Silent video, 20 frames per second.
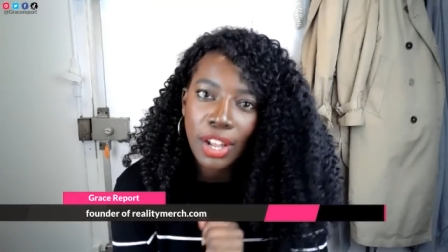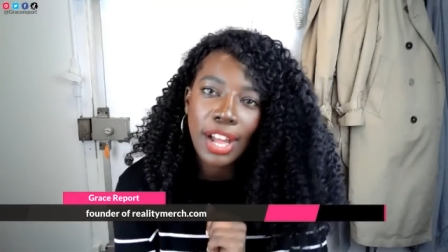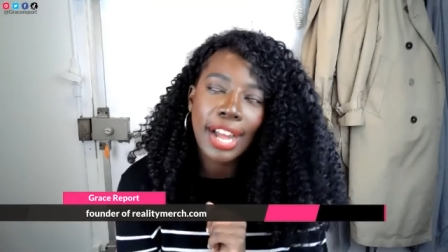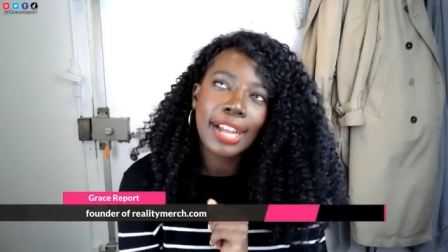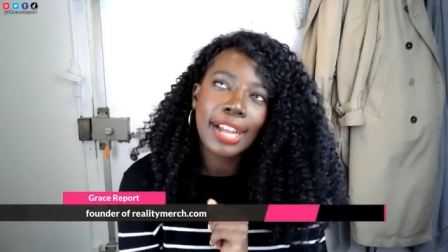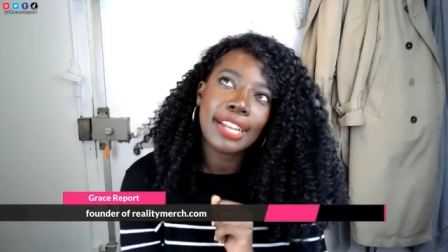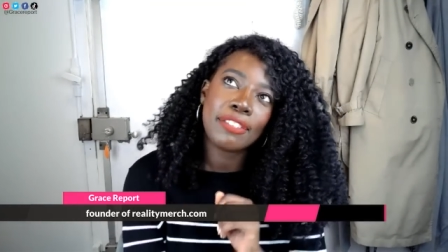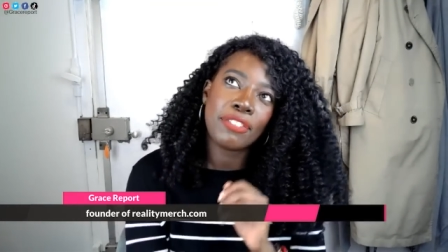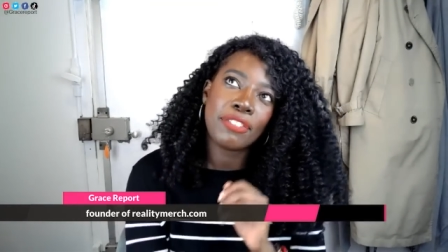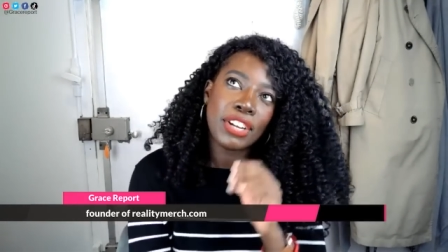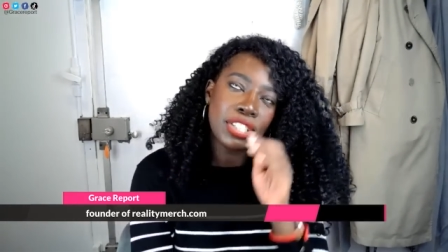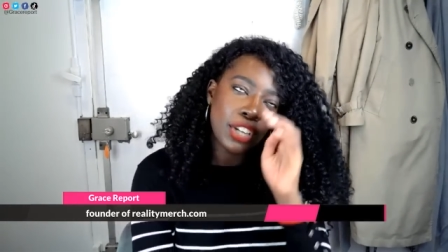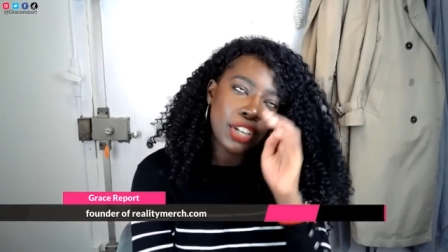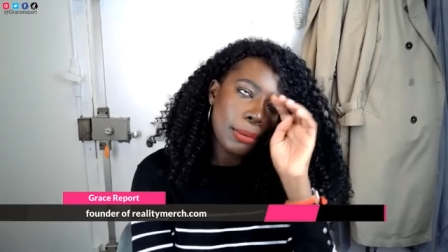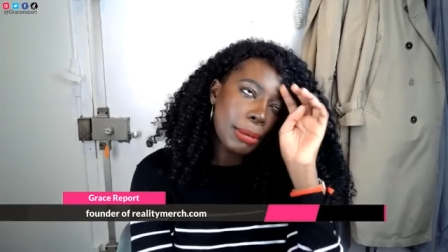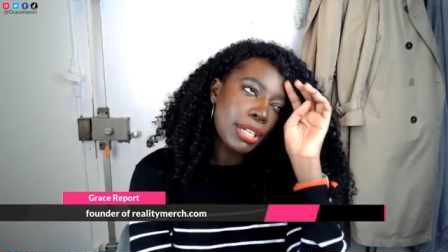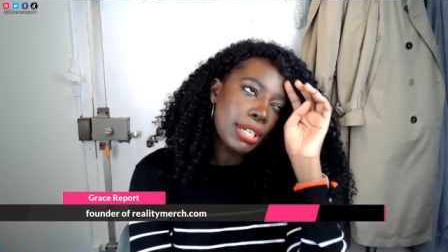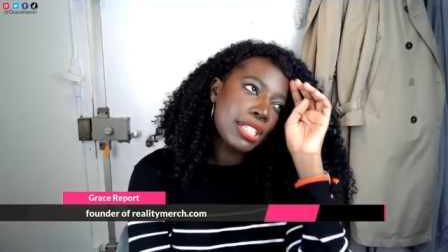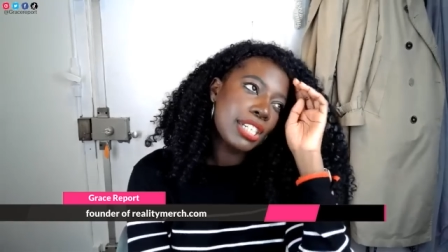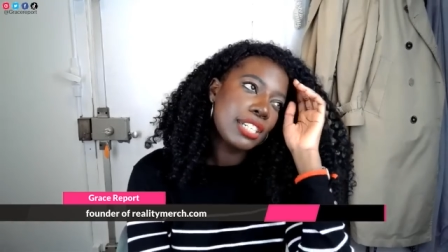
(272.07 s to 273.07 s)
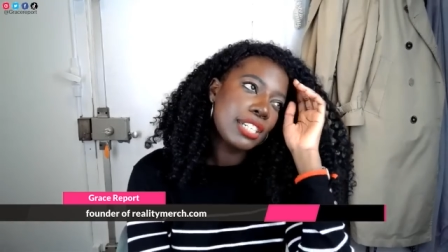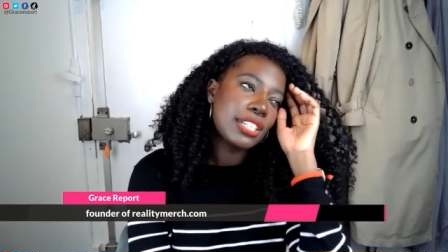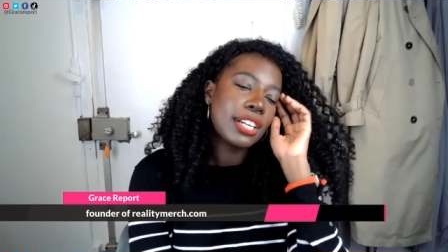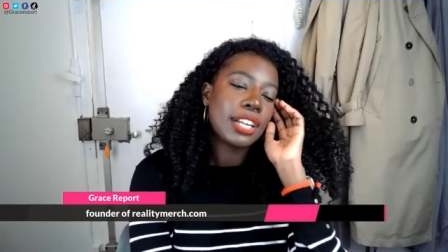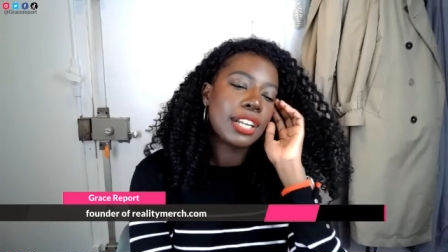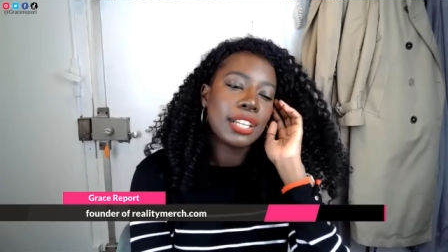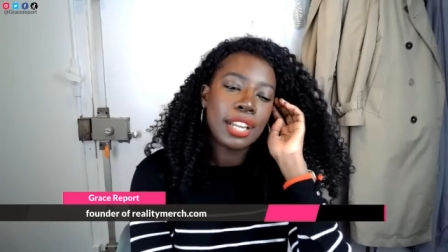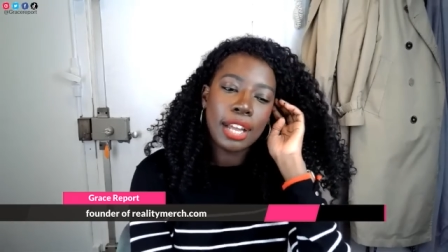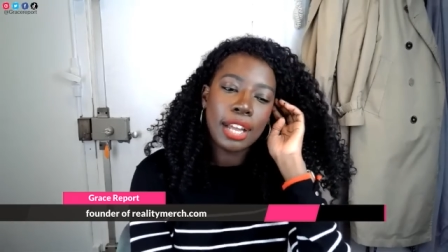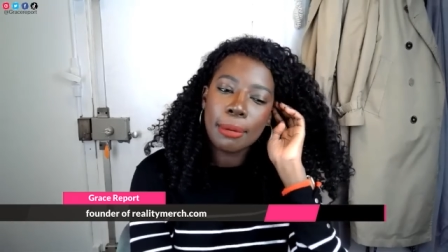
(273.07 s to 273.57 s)
I, if I saw Bartise in a
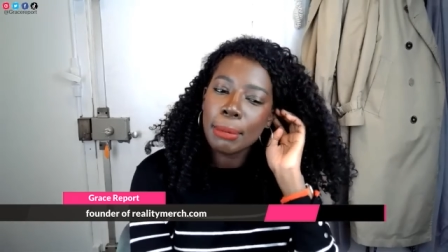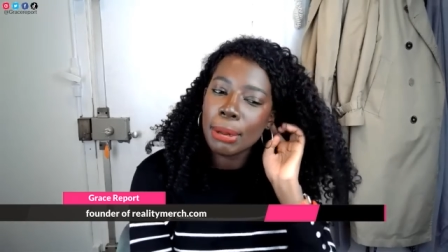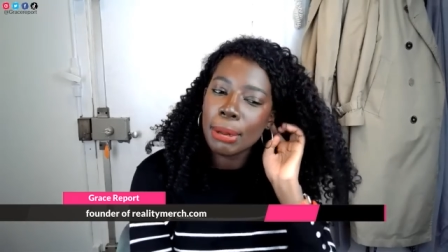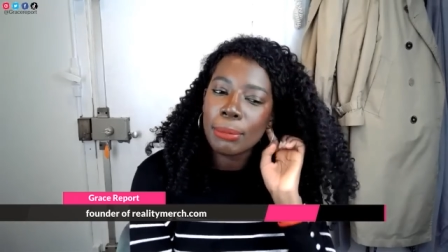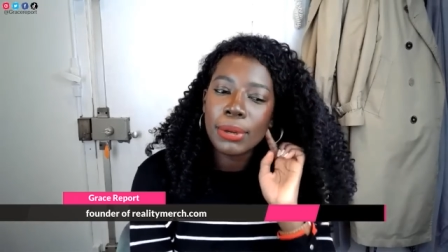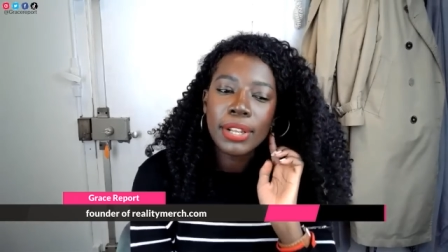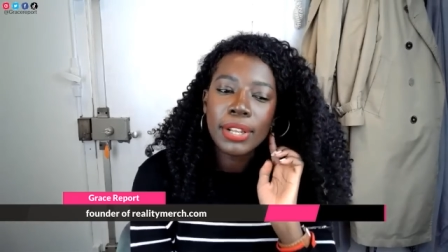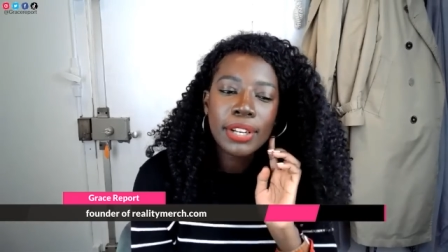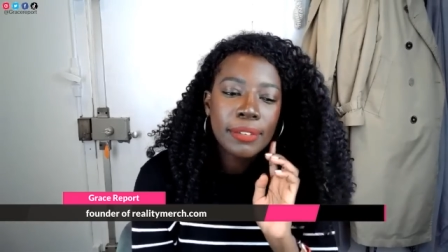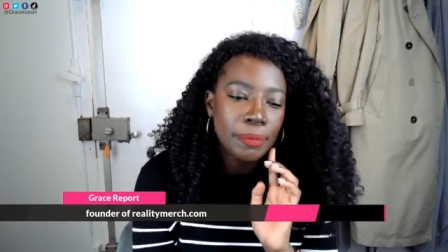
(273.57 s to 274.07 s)
club, I would